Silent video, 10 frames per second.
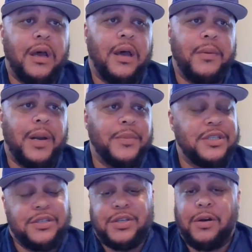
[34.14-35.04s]
And I'm going
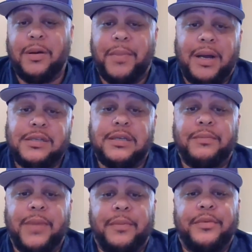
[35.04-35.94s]
to just talk about
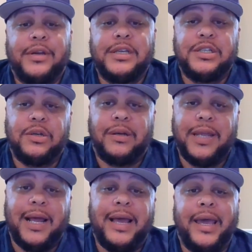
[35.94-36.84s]
some memories, you know,
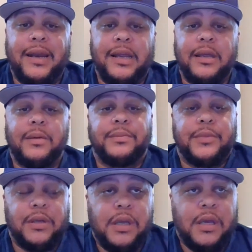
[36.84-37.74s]
that I had of
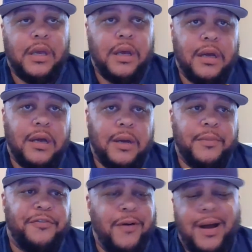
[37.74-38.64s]
him.
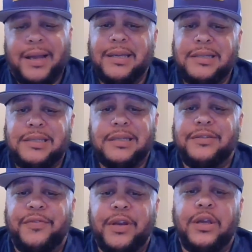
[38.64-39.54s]
Before I get into
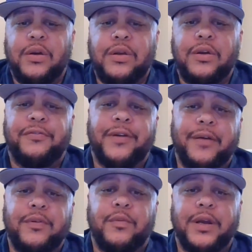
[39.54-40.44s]
this video, yo, for
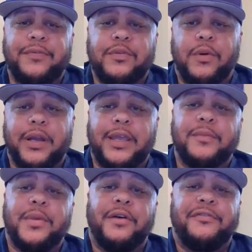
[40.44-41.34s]
everyone, if you want to
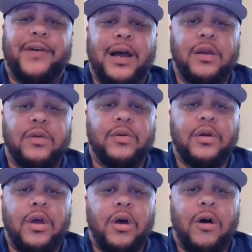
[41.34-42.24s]
give me a
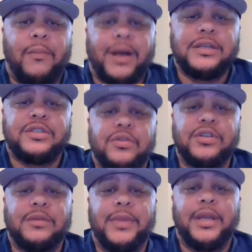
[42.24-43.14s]
follow on my
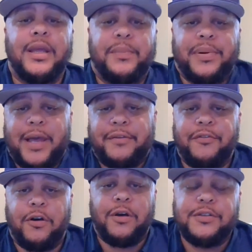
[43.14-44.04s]
social media
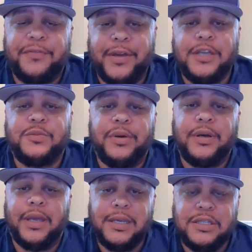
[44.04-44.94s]
platforms,
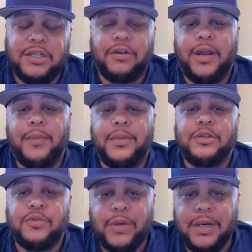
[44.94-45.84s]
Facebook, Instagram,
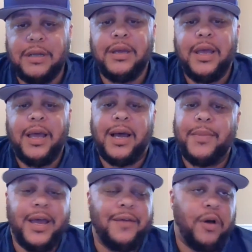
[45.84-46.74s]
and Twitter,
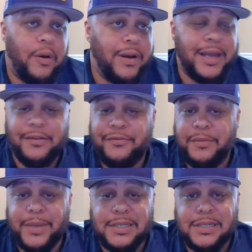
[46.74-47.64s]
I'm going to have all that
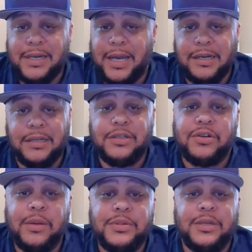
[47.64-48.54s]
information down in the
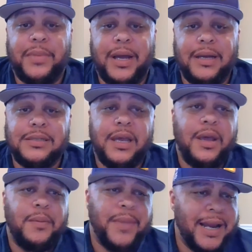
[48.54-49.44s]
description box.
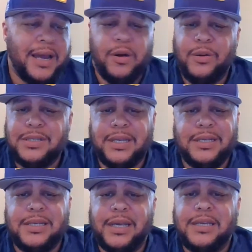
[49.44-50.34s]
May not always get
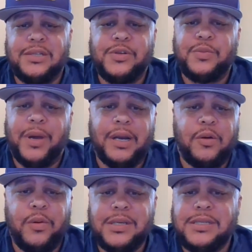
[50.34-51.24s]
a chance to respond
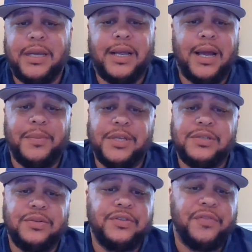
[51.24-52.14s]
to questions and
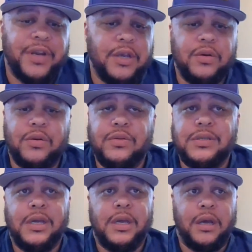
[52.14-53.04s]
comments on these
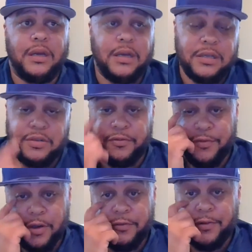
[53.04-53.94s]
videos, so
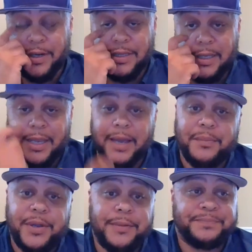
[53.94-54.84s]
feel free to
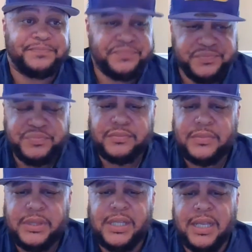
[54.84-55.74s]
DM me.
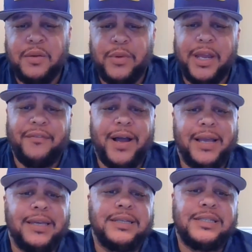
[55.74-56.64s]
And whenever I
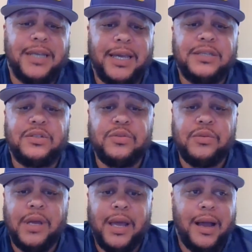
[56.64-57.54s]
get a chance
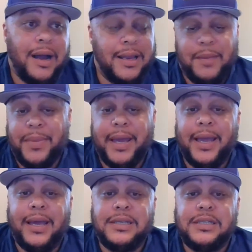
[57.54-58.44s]
to, I'll get back
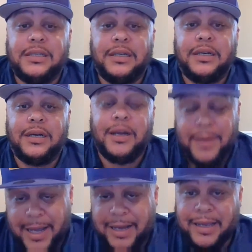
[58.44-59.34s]
at you. Come
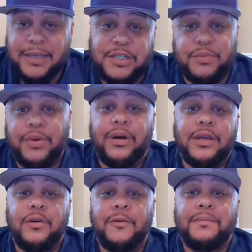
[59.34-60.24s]
holler at your boy,
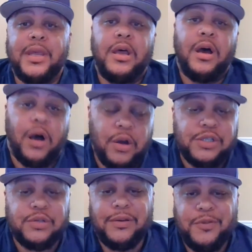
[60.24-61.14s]
yo.
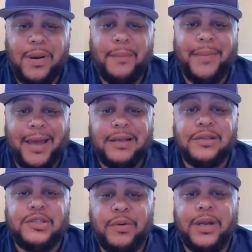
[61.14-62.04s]
Also, if you a
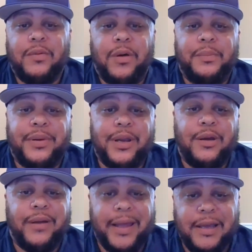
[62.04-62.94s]
Madden 21 player
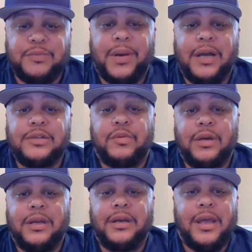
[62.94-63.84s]
on Xbox
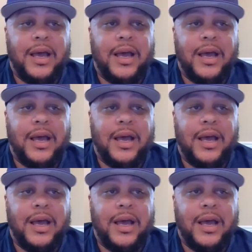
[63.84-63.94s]
One,